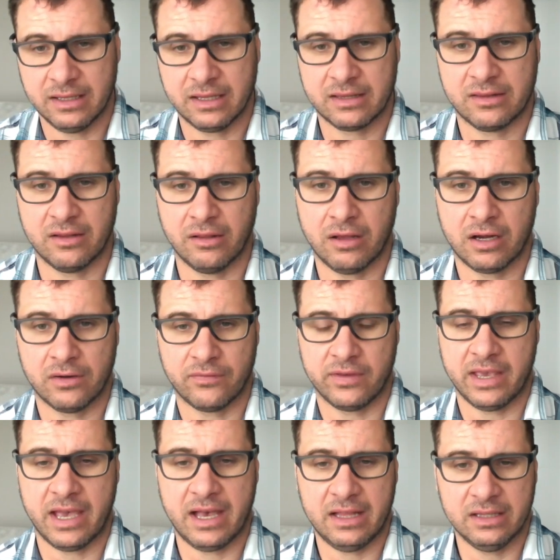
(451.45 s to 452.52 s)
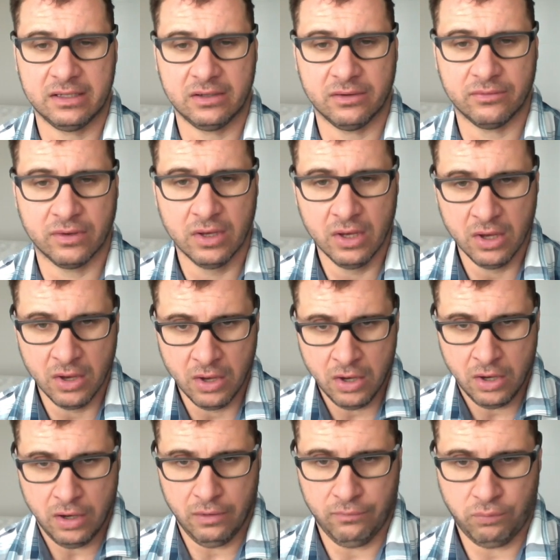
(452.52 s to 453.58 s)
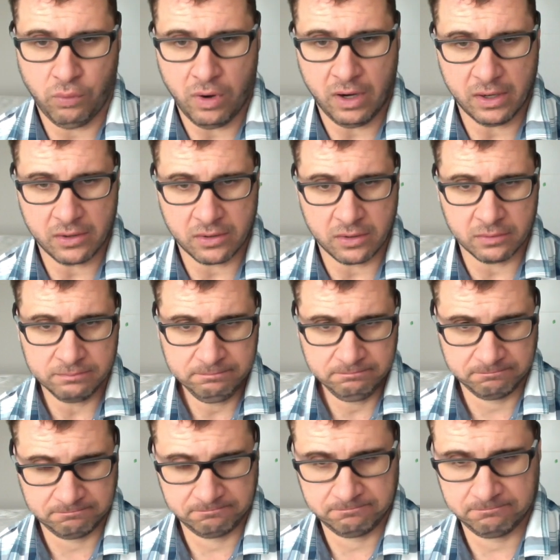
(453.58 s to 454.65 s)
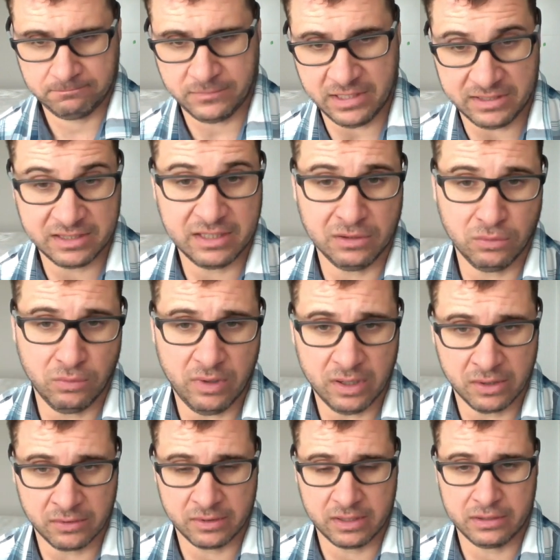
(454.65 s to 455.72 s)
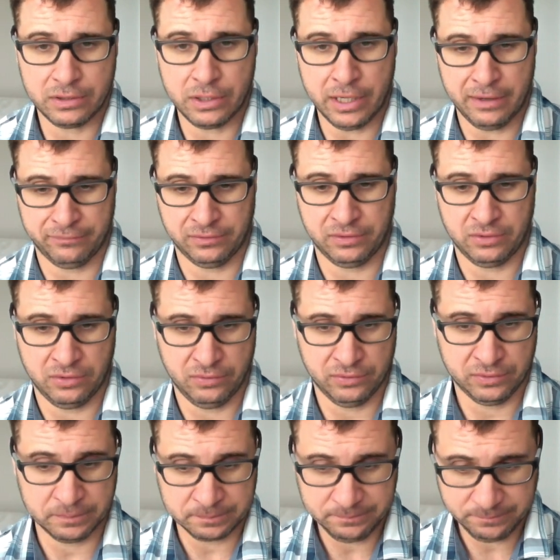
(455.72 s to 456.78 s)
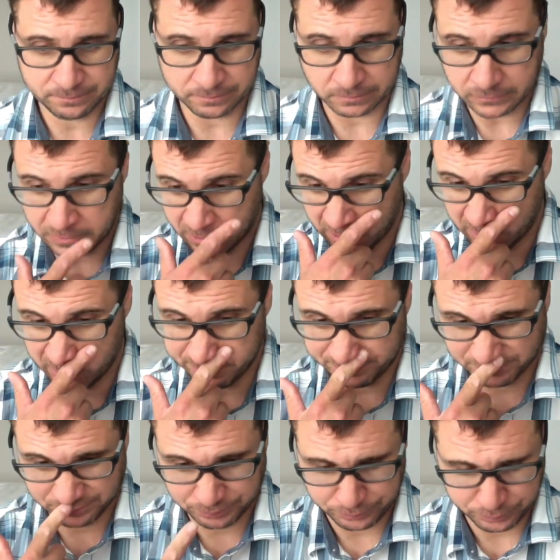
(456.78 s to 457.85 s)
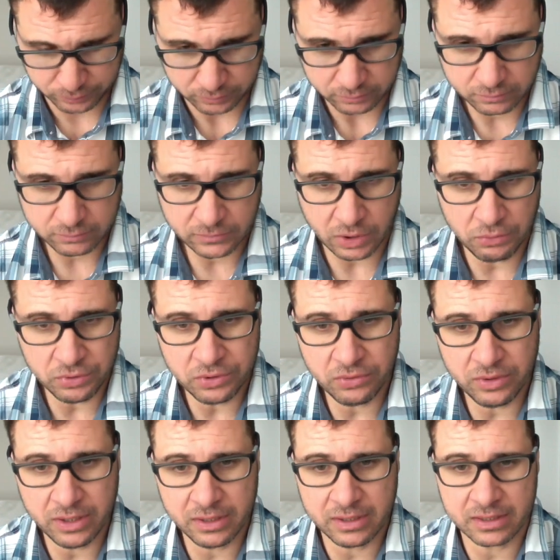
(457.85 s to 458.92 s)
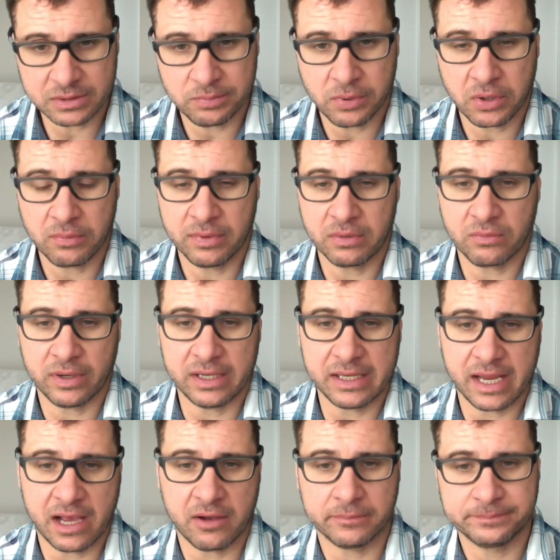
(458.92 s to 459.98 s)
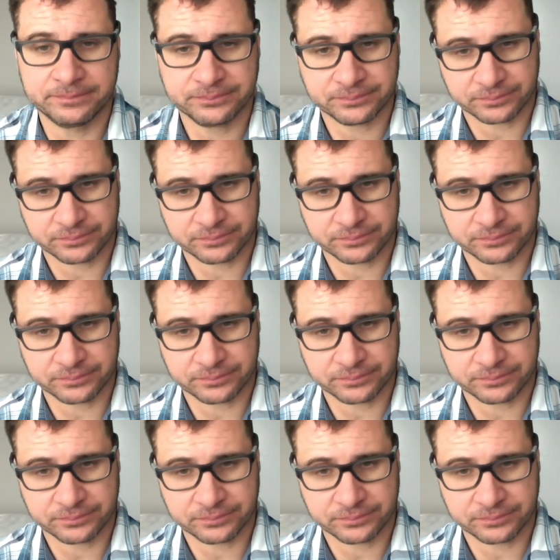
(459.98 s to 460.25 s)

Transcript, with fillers: that's a lot of gallon of of water, distilled water that you have to use. So we're doing an experiment right now.